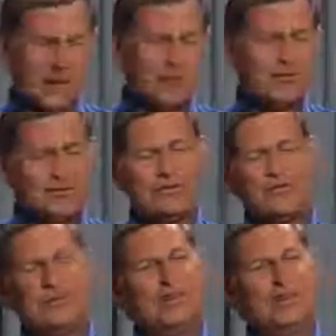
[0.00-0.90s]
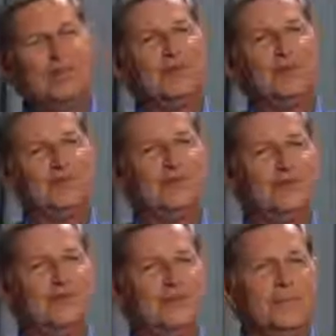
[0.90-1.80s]
Anyway, she was willing to come up,
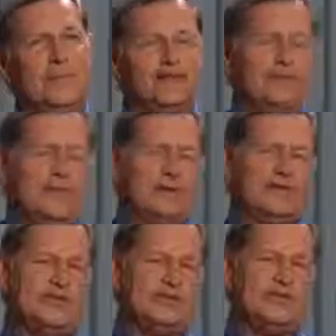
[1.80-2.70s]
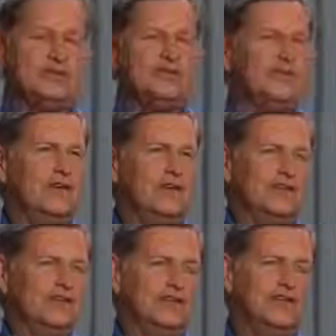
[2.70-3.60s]
so I spent about 10 minutes
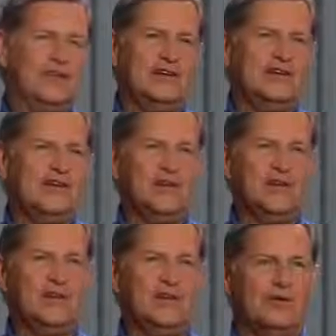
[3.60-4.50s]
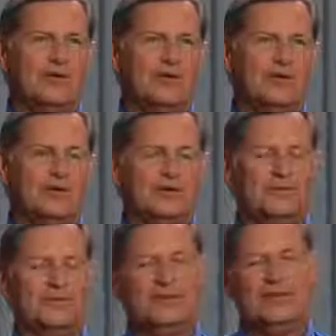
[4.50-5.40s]
facilitating a psyche process with her.